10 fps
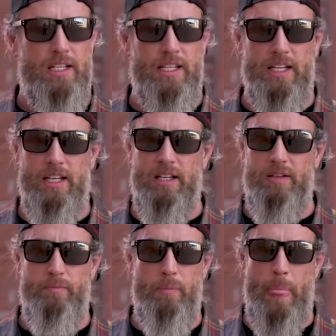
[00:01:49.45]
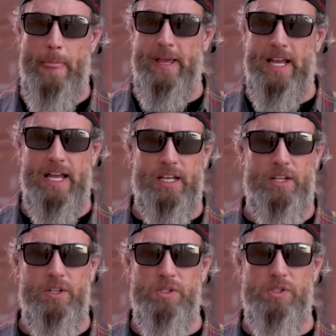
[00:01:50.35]
Did it, it had a
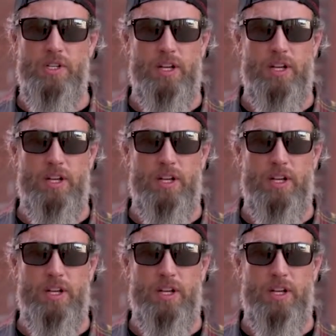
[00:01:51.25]
huge,